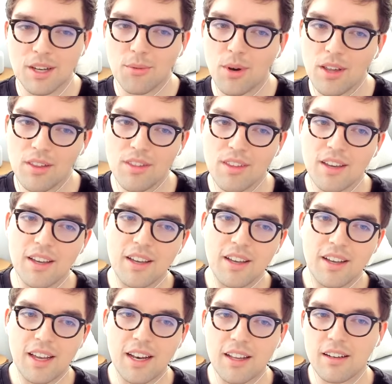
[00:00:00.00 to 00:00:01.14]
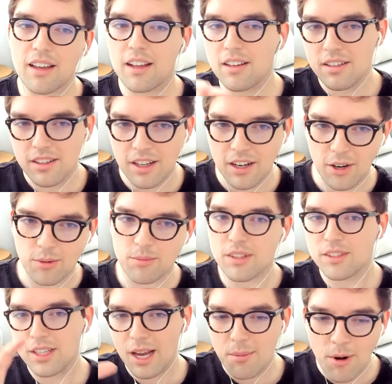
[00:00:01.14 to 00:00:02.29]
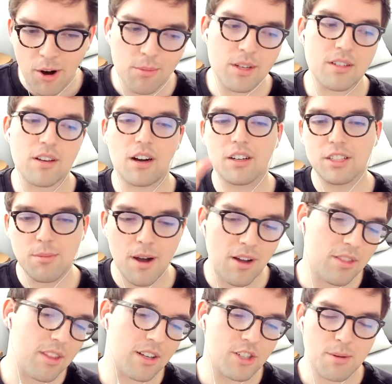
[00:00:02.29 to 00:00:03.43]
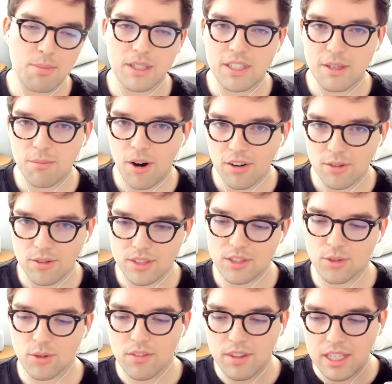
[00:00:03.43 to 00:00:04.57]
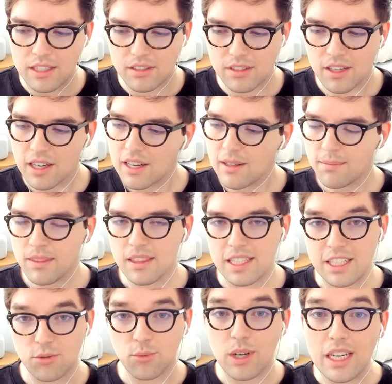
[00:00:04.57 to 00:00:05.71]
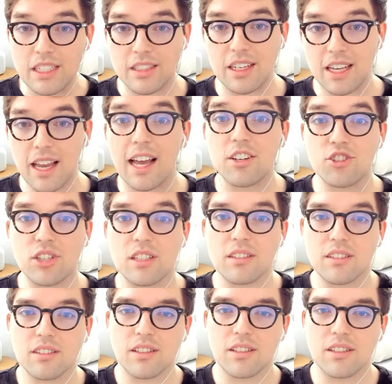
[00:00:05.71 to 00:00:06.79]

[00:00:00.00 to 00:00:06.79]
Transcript: with. And it Sam Altman talks about the GPT models as sort of these reasoning engines,